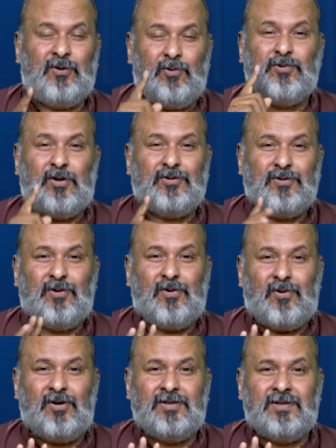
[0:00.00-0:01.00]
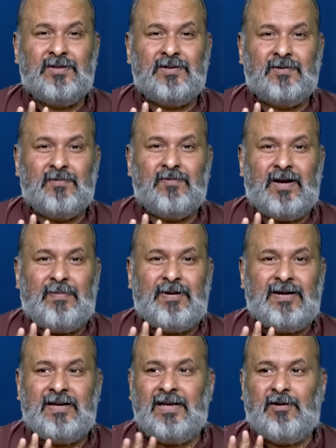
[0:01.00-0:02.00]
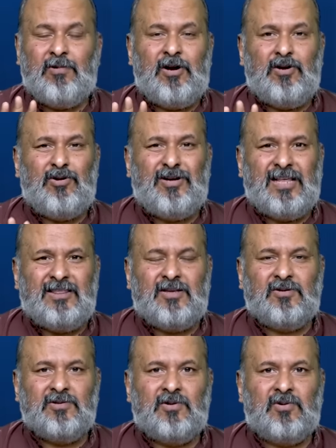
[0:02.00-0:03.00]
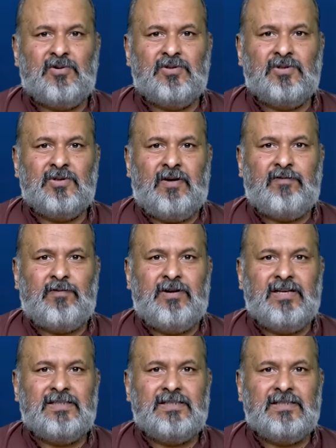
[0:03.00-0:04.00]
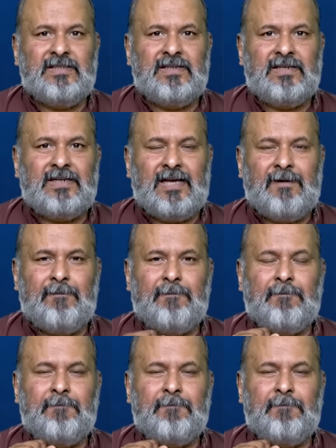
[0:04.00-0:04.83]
2000 crores, would have been equivalent to 10,000 crores of today's time.